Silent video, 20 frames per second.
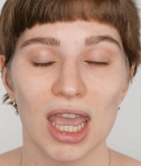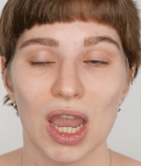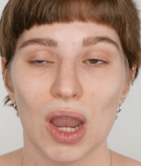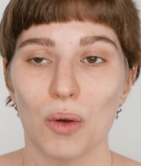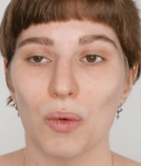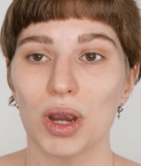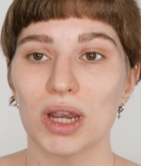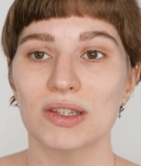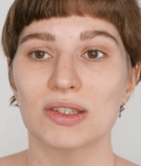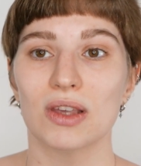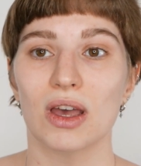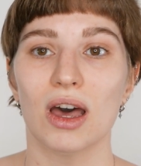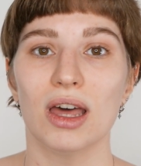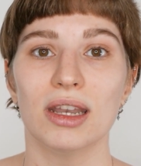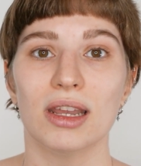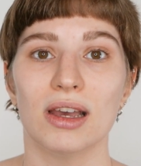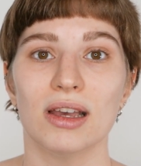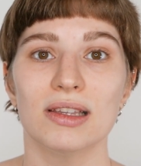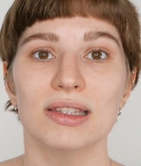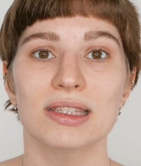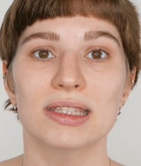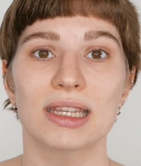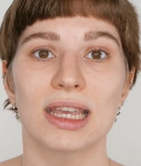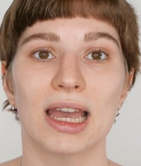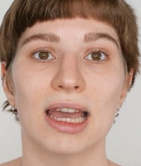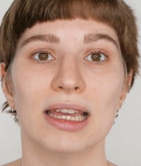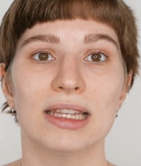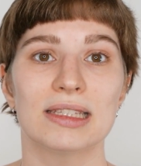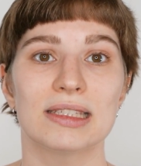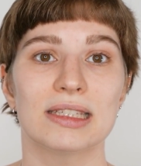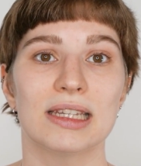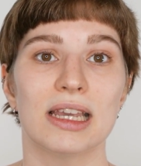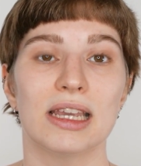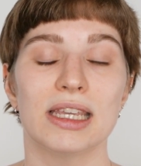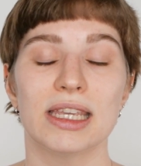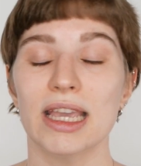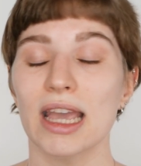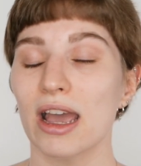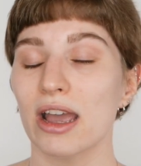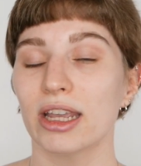Whereas others can
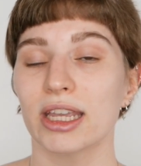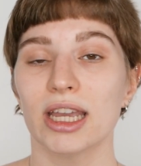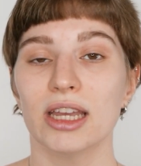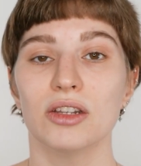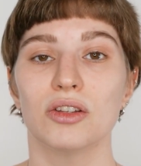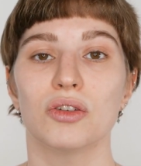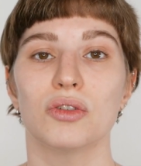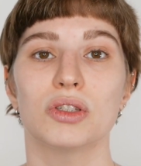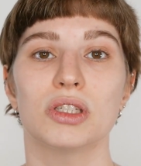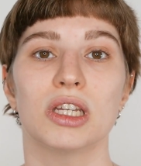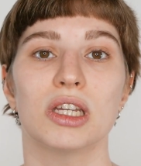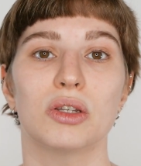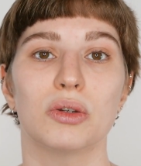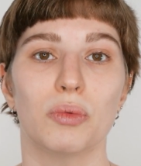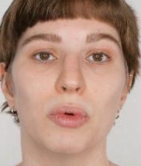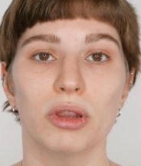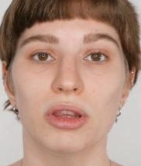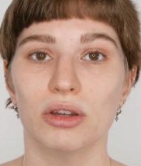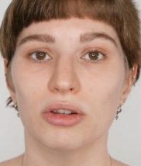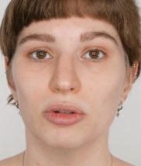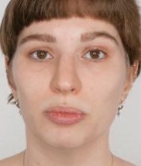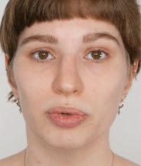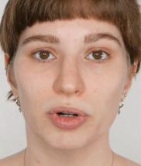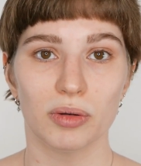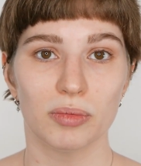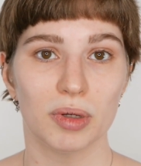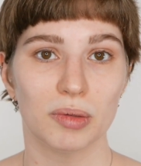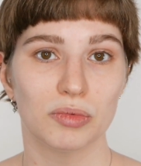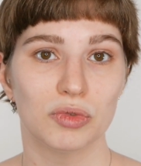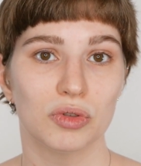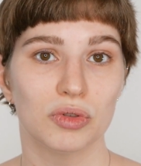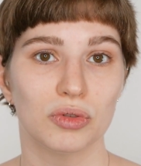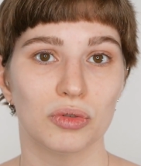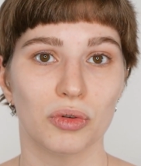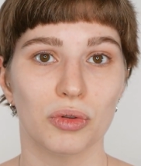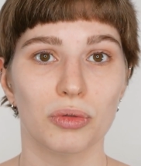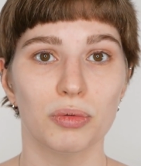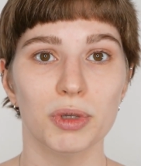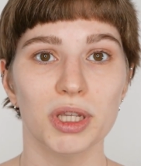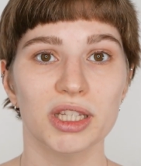say, yeah, I can use it without a problem two
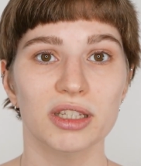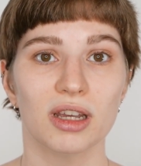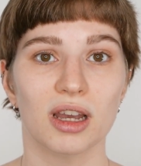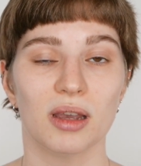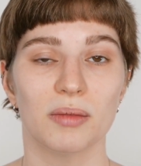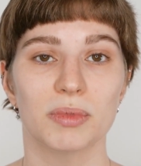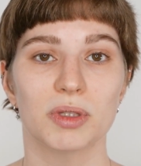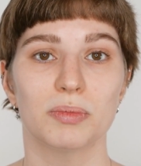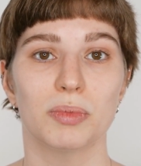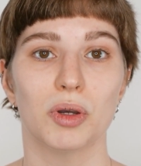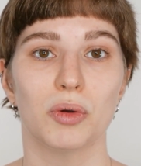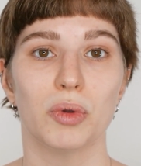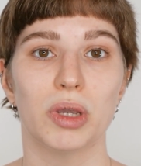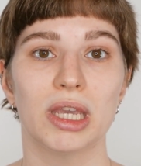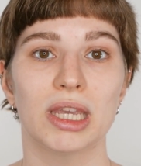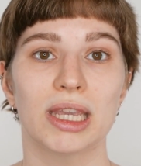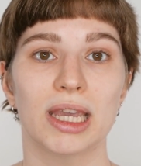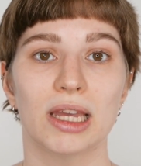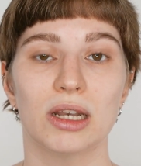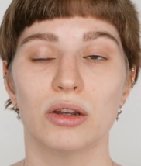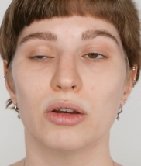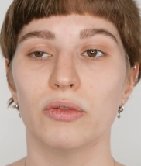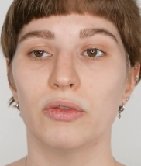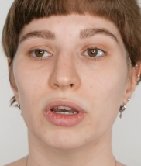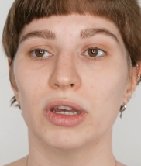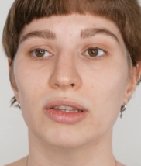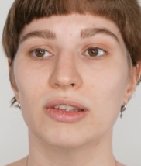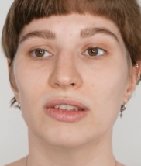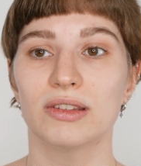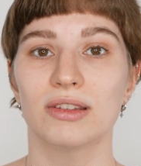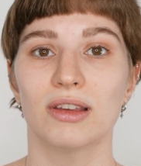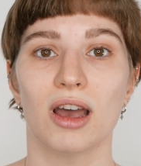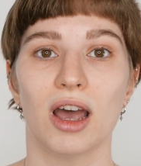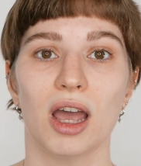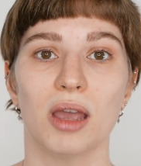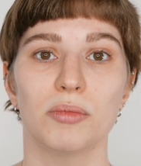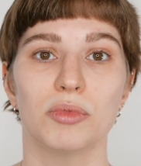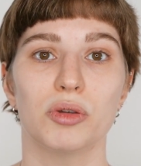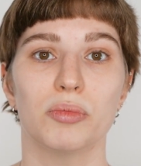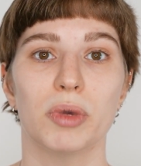to three times per week, and over the
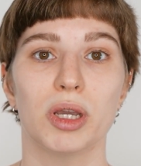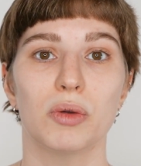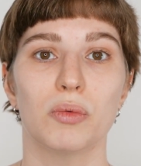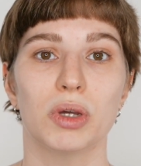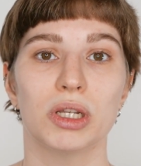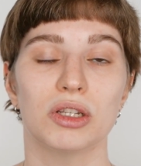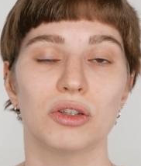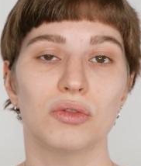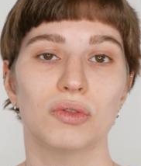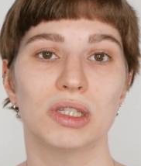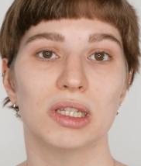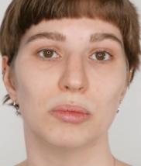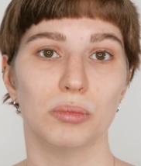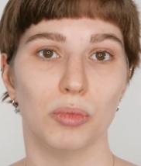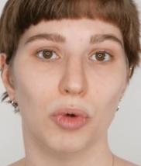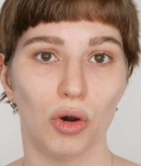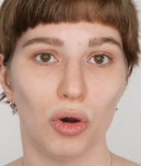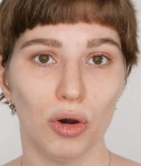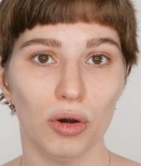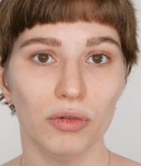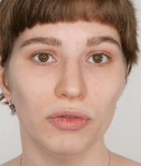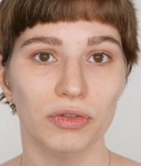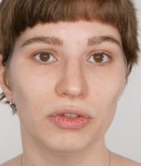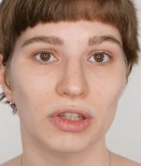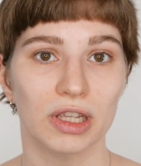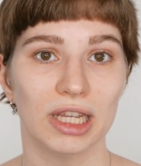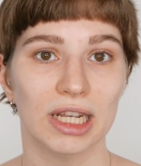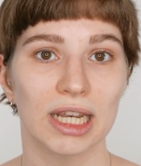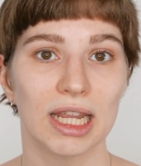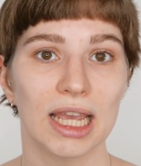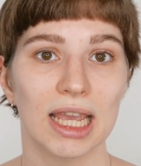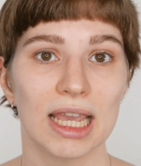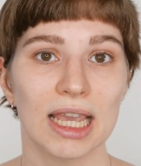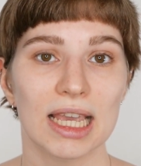time you may want to use it more often.